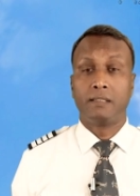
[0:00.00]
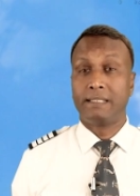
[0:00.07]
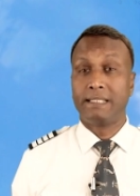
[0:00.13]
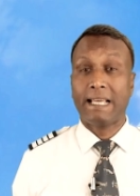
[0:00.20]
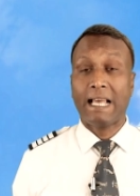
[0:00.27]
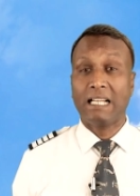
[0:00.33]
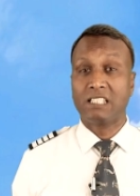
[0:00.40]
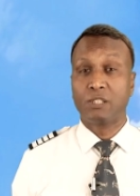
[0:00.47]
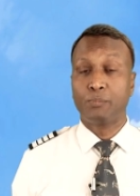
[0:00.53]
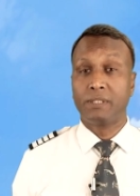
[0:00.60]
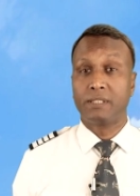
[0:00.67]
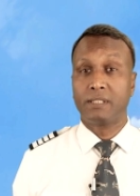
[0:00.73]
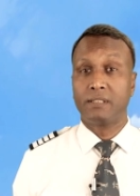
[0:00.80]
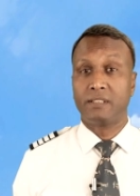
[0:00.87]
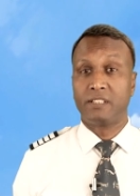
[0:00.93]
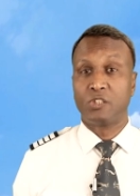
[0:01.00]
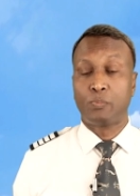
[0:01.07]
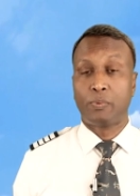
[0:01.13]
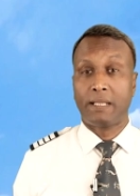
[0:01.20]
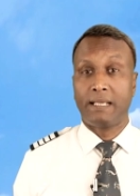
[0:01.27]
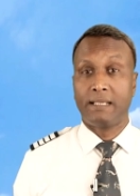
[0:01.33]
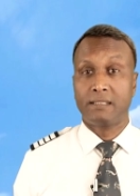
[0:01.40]
The altimeter
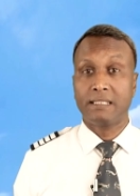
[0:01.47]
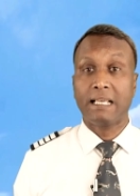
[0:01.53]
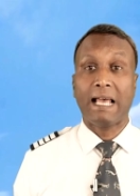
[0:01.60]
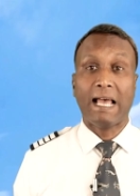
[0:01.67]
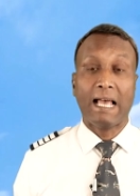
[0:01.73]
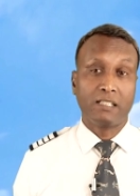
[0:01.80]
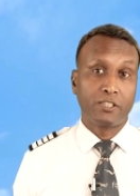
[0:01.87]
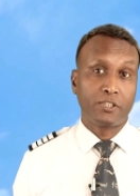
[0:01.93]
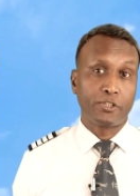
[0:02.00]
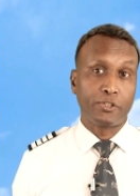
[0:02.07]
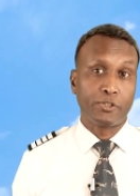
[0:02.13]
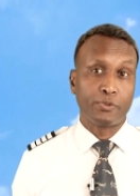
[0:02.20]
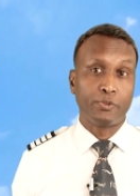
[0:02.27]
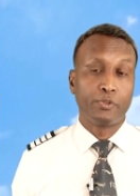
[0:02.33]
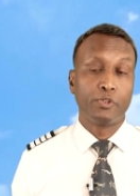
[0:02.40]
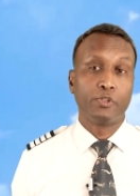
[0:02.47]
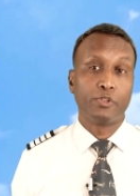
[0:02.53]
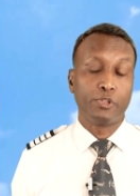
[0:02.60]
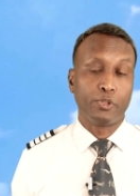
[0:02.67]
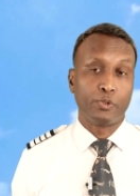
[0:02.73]
displays altitude